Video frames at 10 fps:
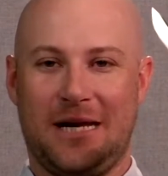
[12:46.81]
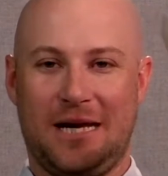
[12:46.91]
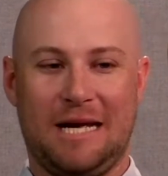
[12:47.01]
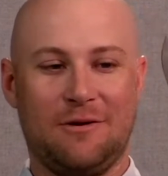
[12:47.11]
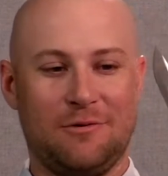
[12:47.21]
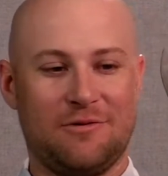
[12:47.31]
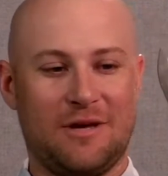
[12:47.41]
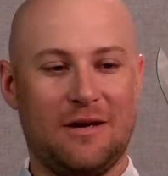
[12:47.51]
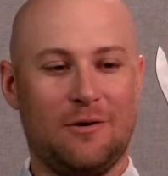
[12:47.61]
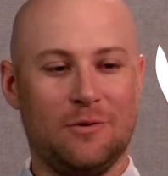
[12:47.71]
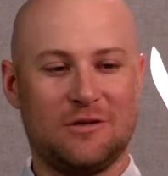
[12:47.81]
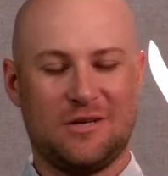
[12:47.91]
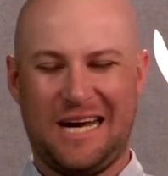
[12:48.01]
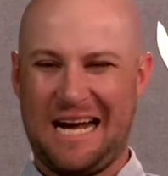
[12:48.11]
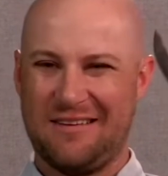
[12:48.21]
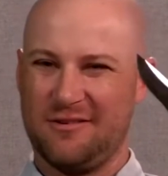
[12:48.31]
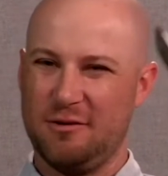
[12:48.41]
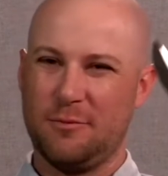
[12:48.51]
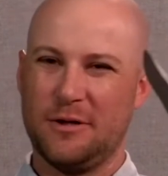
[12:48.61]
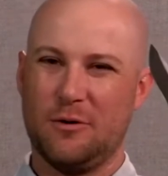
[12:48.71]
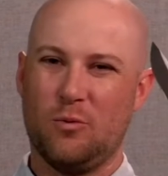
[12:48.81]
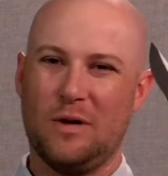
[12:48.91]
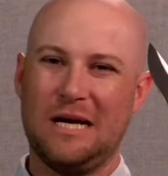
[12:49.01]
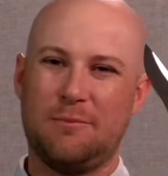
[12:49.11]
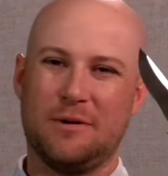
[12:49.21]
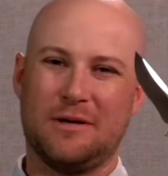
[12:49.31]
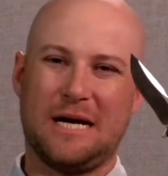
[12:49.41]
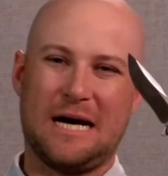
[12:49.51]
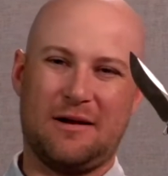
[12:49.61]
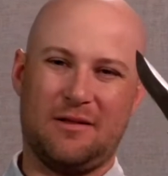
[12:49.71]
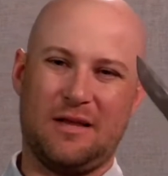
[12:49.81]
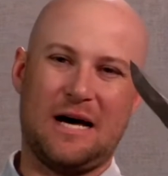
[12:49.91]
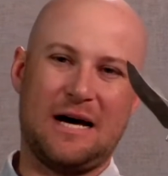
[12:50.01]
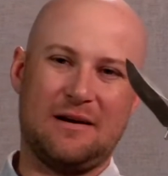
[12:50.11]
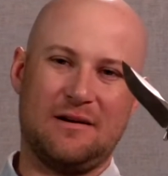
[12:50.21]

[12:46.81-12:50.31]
handle scale, which adds a little bit of weight, but not a lot,